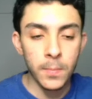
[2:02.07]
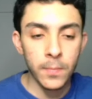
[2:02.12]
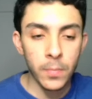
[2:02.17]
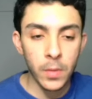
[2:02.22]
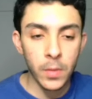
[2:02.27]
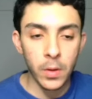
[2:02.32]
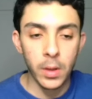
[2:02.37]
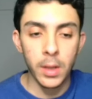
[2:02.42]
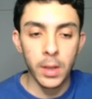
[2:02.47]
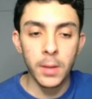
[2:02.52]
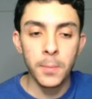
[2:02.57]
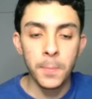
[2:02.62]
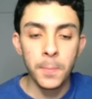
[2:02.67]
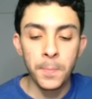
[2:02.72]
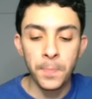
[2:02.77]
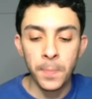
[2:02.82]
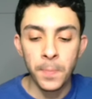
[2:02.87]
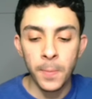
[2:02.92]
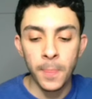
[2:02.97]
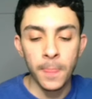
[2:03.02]
okay.
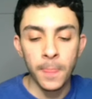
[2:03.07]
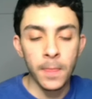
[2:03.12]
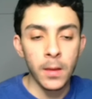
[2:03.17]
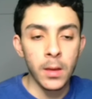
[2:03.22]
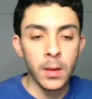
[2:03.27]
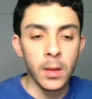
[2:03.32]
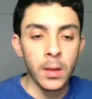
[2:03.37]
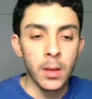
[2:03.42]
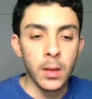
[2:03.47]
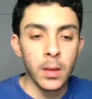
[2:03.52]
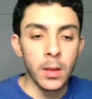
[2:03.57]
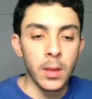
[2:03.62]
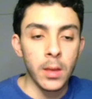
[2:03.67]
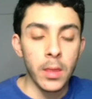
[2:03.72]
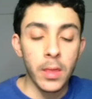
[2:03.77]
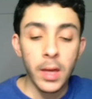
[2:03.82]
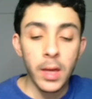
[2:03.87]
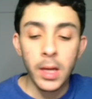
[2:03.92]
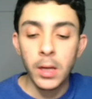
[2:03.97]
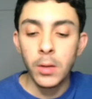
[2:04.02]

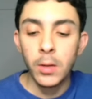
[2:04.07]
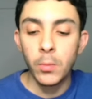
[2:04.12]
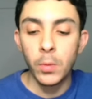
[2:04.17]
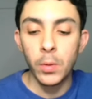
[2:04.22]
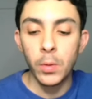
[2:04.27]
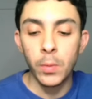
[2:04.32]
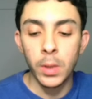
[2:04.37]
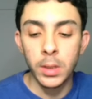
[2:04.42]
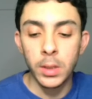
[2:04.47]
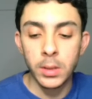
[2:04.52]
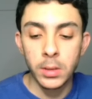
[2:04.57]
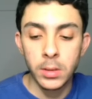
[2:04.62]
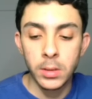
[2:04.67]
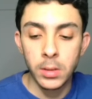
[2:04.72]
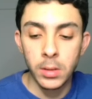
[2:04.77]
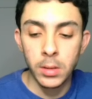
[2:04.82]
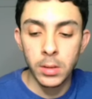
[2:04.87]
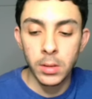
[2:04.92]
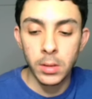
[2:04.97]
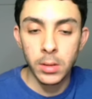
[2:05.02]
Then we want
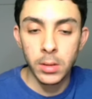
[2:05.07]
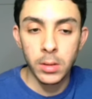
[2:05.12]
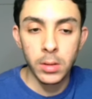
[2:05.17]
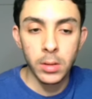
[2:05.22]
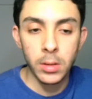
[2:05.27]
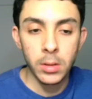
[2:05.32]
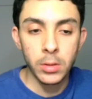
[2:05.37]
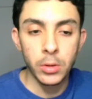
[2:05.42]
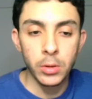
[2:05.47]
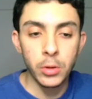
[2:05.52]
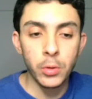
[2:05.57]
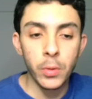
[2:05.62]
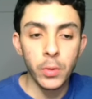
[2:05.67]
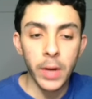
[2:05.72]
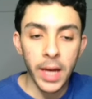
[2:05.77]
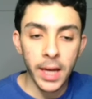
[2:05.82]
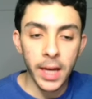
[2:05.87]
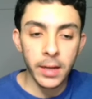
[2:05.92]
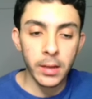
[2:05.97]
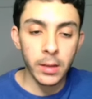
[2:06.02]
to do a
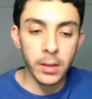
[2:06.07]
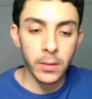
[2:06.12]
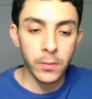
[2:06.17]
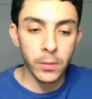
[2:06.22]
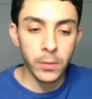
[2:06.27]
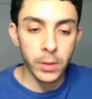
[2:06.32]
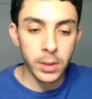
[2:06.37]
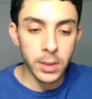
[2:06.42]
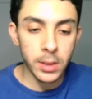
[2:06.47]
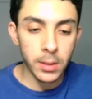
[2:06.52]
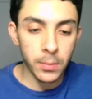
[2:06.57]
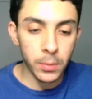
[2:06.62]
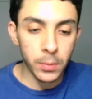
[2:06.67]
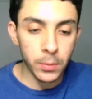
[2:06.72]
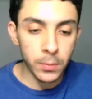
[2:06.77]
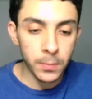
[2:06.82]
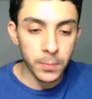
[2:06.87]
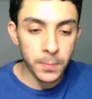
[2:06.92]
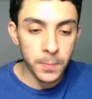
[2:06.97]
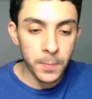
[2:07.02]
heading, for example.
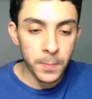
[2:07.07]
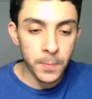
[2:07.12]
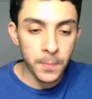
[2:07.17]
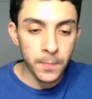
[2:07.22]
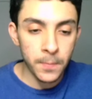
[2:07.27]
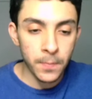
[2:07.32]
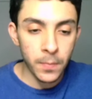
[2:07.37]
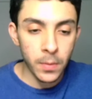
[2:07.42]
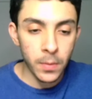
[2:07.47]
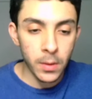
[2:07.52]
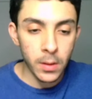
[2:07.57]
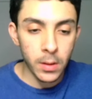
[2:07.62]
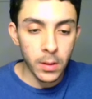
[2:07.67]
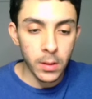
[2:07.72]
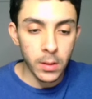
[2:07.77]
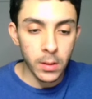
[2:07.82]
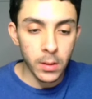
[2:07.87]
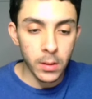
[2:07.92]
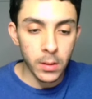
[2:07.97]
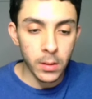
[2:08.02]

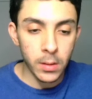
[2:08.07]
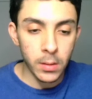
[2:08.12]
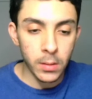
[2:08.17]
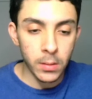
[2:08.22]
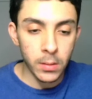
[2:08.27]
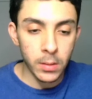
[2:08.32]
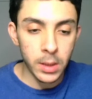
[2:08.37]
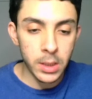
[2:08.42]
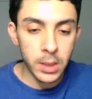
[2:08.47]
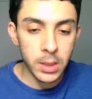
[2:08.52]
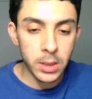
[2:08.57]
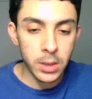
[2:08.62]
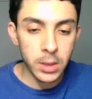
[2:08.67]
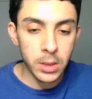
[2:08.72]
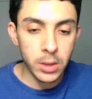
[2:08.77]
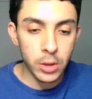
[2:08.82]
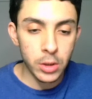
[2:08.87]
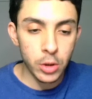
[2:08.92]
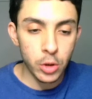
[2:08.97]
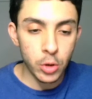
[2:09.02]

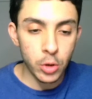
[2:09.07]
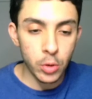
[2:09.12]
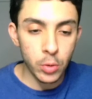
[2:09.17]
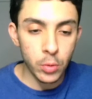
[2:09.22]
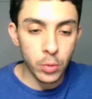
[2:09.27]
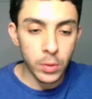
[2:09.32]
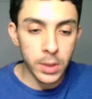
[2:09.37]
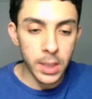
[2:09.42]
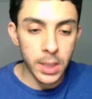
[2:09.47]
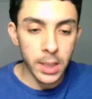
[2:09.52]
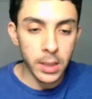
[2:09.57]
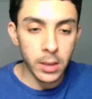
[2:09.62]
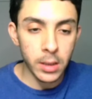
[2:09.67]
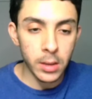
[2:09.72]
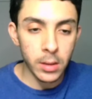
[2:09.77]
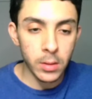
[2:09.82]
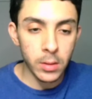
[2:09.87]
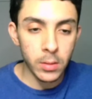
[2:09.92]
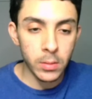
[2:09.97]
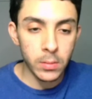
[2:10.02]
Let's choose heading
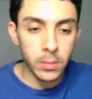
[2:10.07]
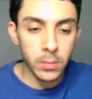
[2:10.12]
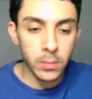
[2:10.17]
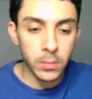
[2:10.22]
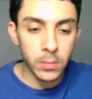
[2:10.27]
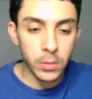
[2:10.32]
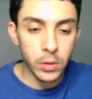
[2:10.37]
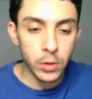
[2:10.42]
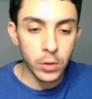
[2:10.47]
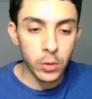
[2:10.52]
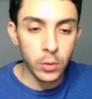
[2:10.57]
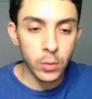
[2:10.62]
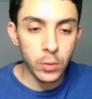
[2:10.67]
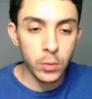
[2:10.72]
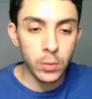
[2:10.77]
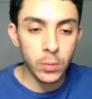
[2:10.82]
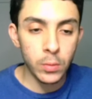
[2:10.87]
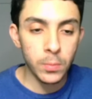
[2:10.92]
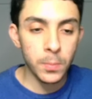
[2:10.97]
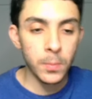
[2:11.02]
2,
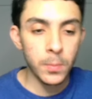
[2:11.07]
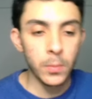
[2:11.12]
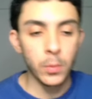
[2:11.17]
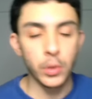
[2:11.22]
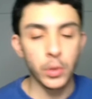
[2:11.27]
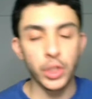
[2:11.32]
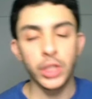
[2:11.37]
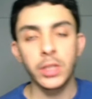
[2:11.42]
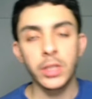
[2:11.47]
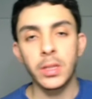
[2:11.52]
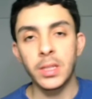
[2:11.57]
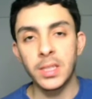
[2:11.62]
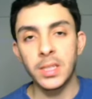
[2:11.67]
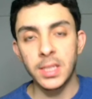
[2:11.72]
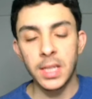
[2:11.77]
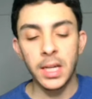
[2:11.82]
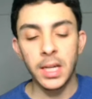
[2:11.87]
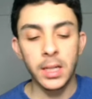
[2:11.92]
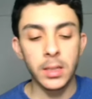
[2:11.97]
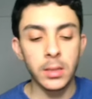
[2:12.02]
which is the
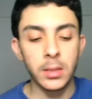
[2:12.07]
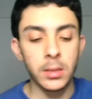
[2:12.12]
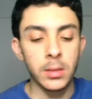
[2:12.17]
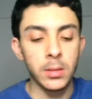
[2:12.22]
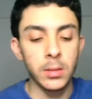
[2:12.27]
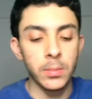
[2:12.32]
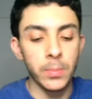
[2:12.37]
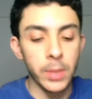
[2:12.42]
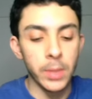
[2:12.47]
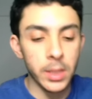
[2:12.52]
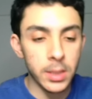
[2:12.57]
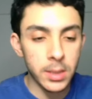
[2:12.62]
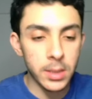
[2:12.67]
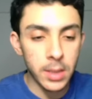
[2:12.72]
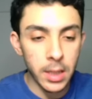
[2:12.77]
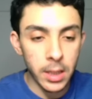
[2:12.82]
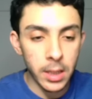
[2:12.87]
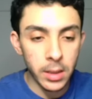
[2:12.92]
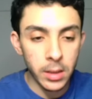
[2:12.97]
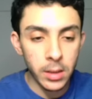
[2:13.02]
second biggest
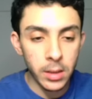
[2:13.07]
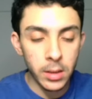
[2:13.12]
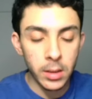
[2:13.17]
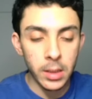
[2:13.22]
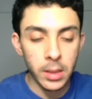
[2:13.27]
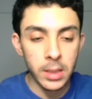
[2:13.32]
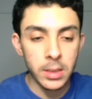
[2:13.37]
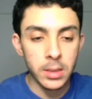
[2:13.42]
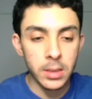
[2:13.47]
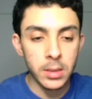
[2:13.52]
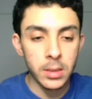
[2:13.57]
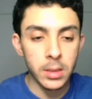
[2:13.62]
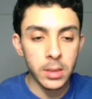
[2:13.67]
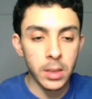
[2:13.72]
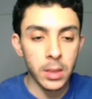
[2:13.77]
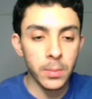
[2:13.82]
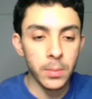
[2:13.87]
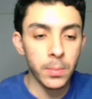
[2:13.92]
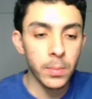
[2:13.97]
heading. Let's type